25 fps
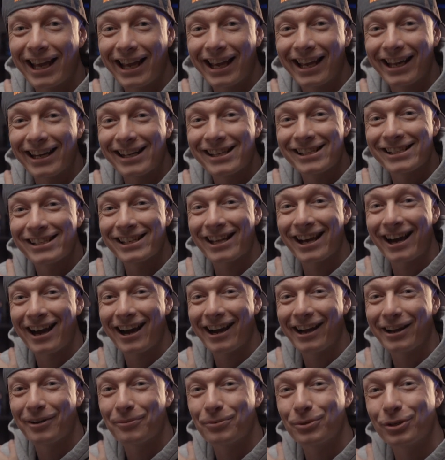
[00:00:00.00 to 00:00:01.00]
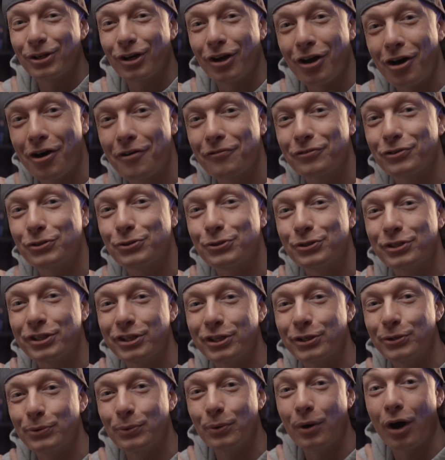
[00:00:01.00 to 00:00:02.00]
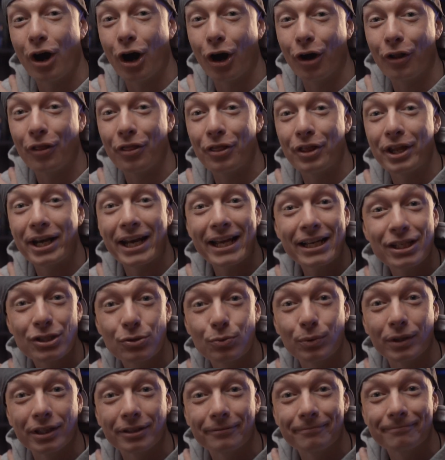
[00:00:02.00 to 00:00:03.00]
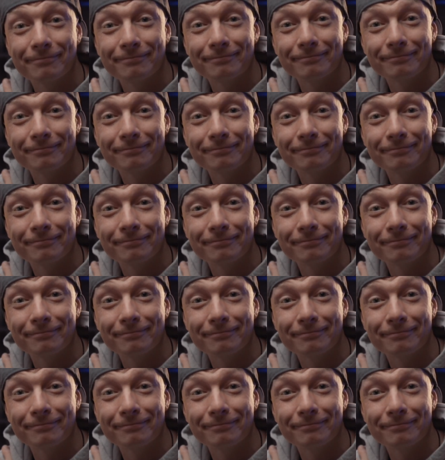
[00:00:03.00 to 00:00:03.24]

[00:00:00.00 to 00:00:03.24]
And I would love to see you on the next one.